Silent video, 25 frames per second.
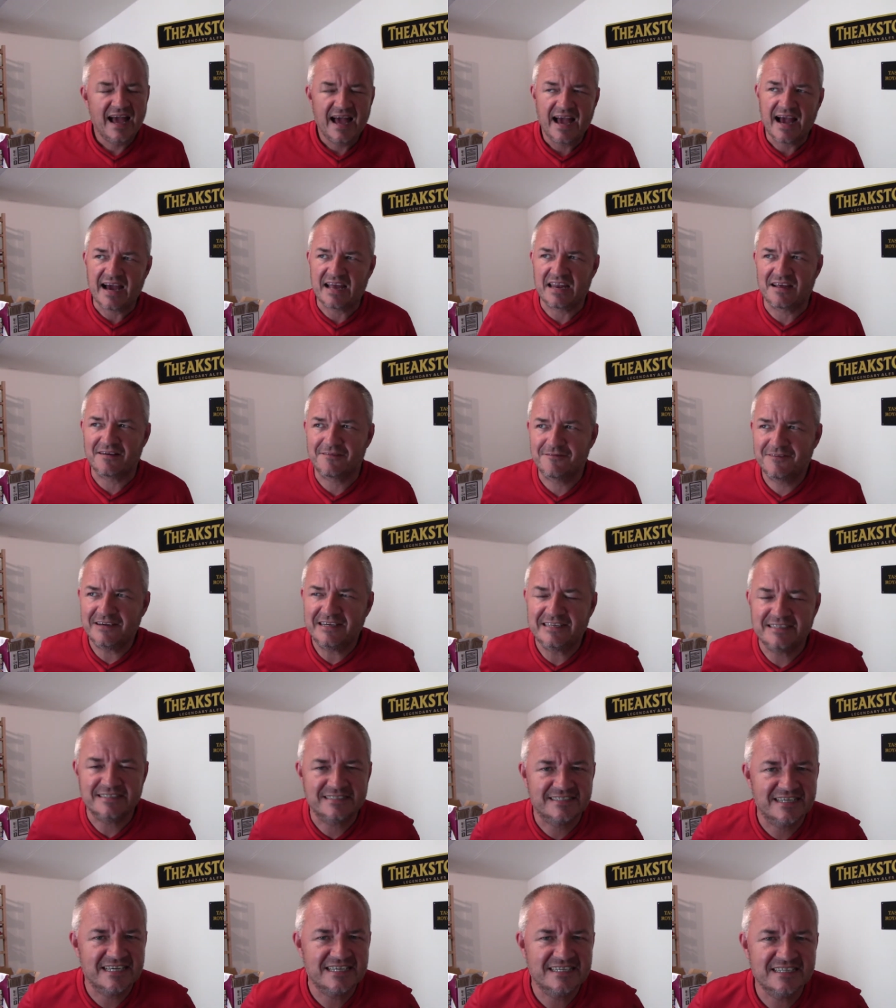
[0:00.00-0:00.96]
And I
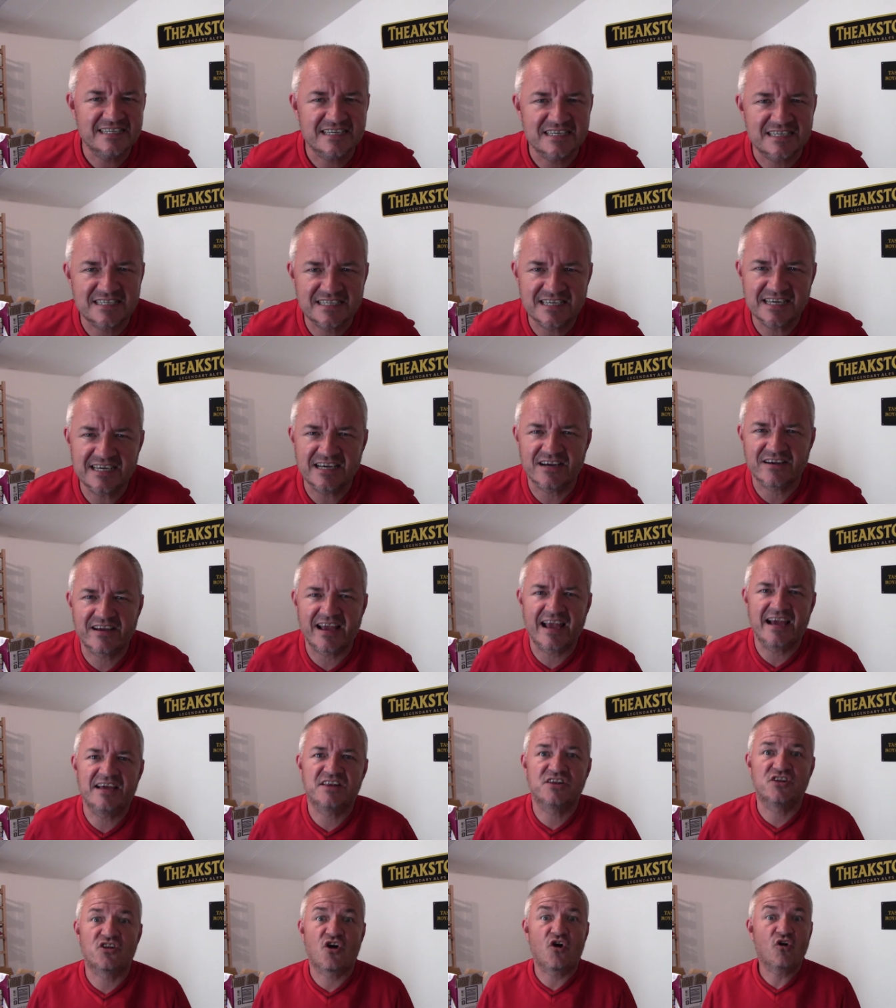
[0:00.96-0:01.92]
think Disney Sea are
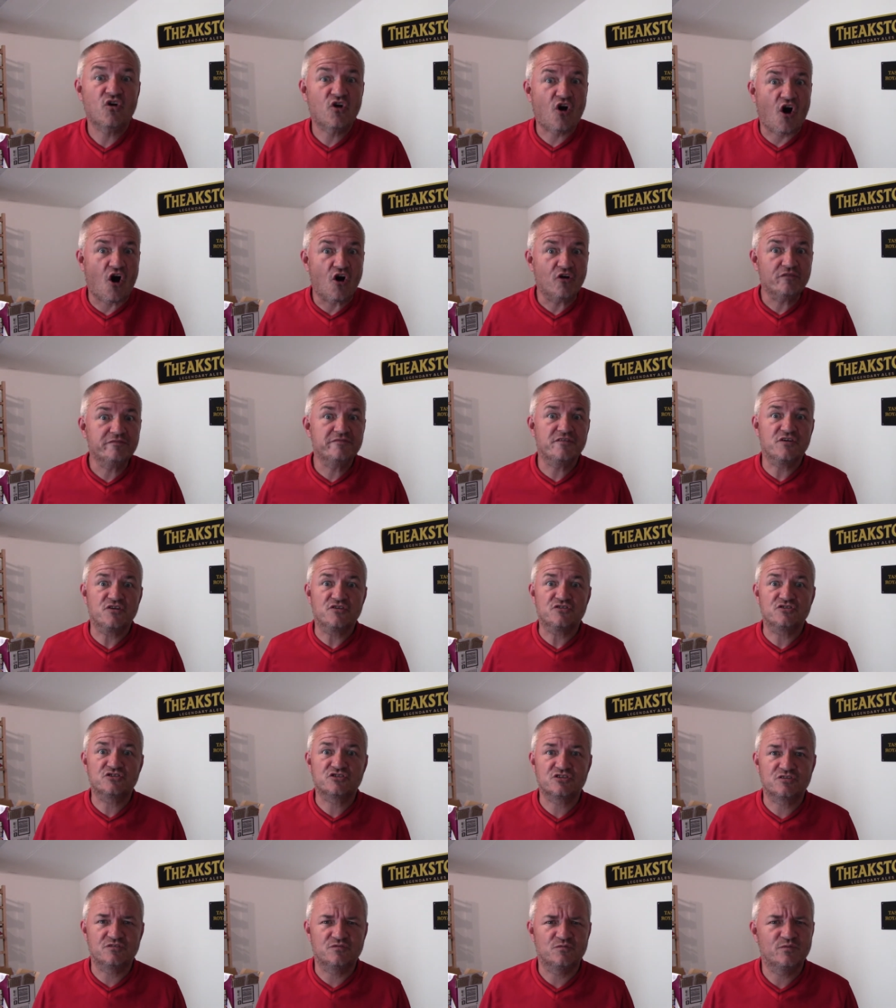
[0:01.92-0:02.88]
getting an Hong Kong
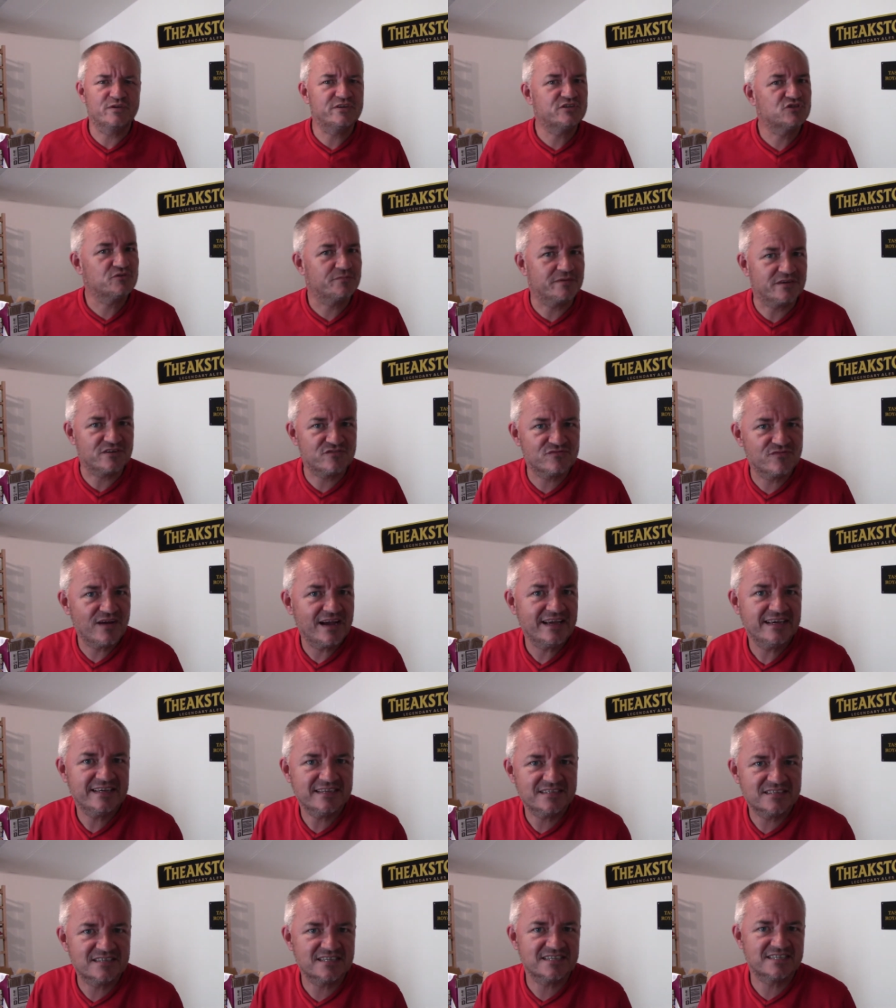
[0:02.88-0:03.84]
version, which would be
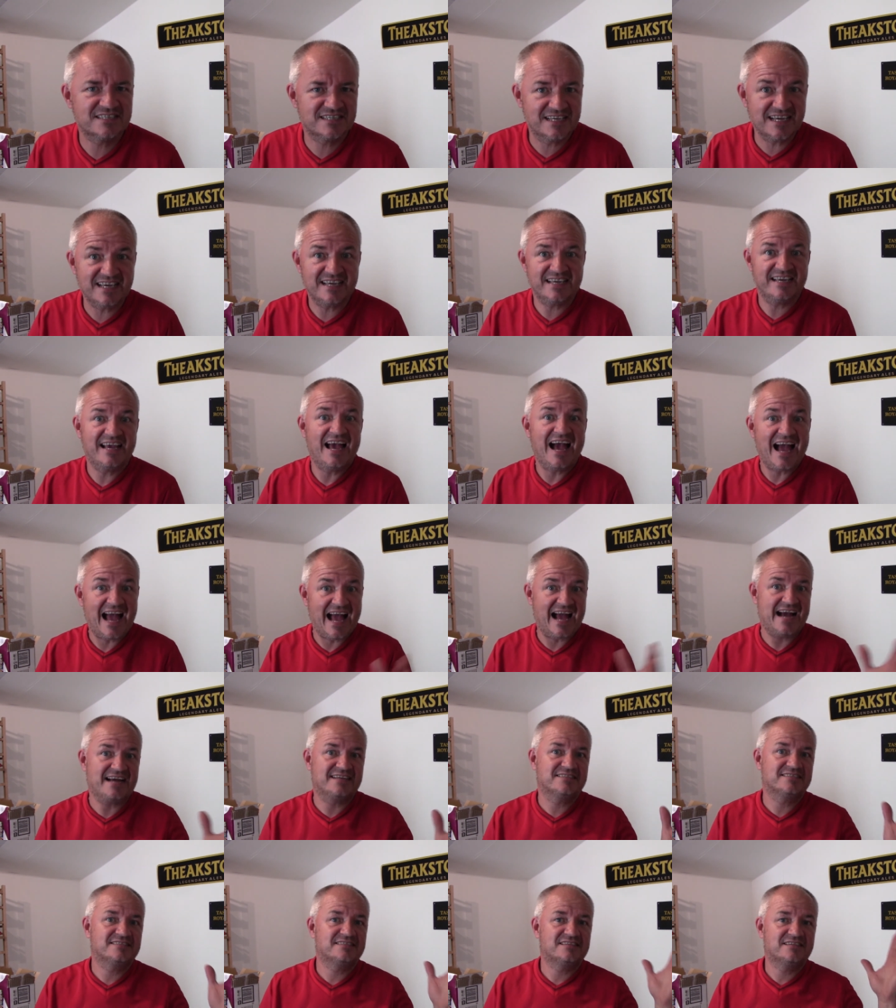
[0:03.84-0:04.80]
great to see
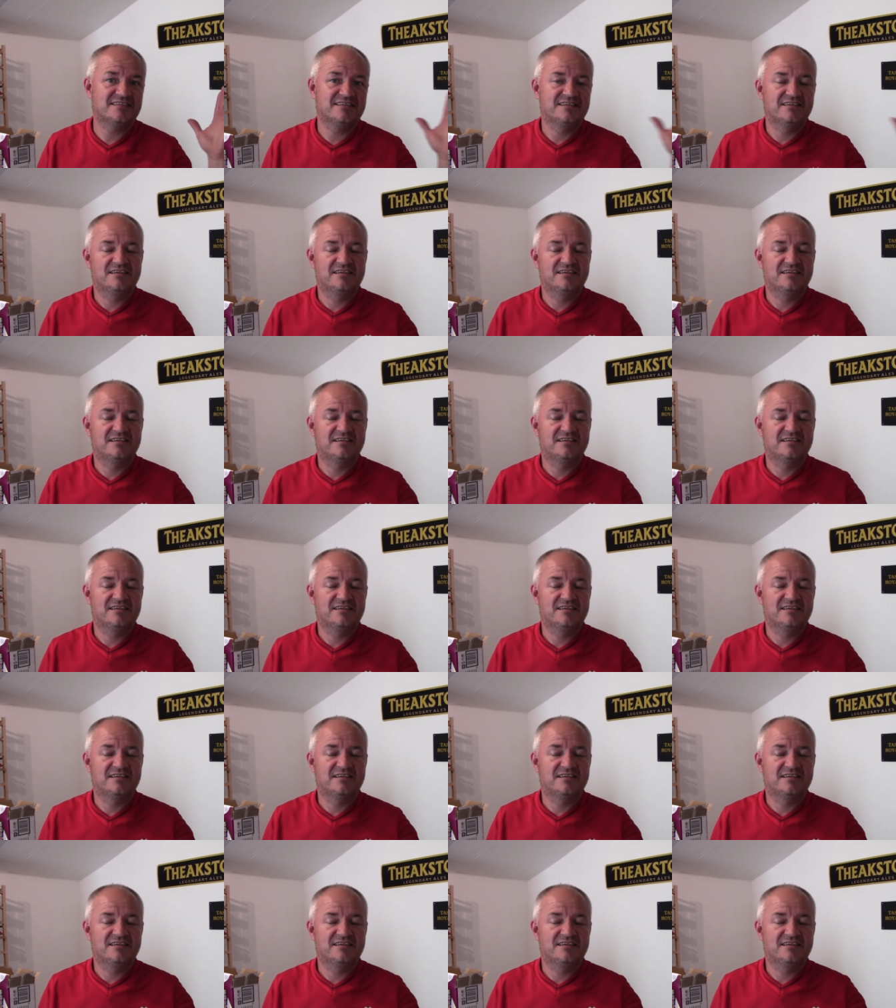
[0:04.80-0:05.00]
at